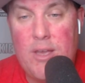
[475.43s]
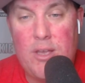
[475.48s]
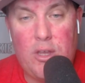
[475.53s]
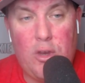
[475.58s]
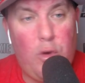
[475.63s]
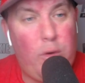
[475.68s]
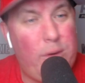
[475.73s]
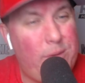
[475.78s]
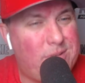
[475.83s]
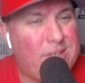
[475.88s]

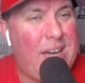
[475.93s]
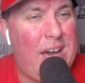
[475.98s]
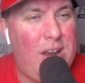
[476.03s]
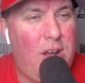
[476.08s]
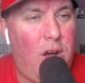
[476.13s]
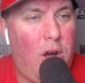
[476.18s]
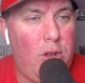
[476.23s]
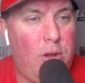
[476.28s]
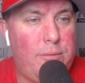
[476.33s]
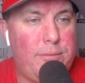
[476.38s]
You know, he was kind
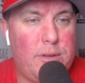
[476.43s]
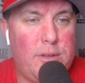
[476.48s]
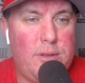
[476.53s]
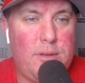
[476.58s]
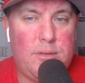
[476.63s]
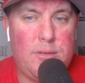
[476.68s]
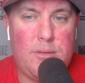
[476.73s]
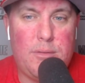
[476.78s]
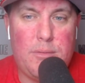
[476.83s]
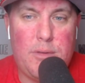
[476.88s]
of all over
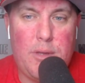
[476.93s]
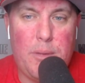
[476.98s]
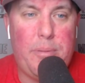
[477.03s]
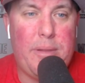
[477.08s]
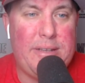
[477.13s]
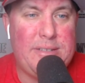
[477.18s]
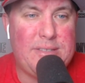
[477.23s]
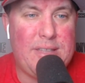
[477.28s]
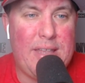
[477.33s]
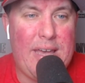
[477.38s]
the, the
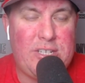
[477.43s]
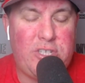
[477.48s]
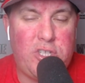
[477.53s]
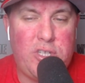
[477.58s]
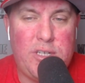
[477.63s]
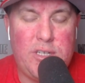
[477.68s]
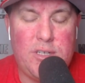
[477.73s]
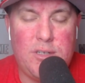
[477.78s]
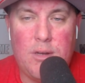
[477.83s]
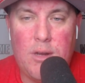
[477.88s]
place
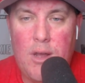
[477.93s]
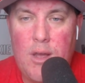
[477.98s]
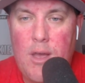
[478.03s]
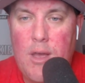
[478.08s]
last year.